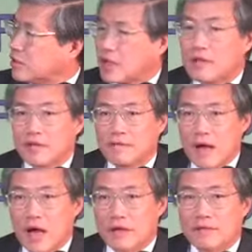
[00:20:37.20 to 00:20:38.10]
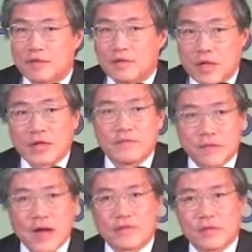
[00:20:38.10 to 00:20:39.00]

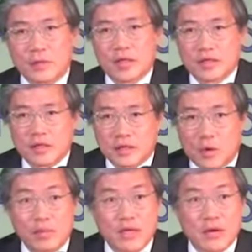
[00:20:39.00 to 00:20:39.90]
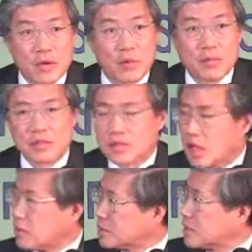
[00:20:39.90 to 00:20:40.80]
2005 is when corporate debt repayment
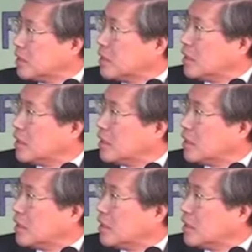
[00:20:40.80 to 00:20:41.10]
stops.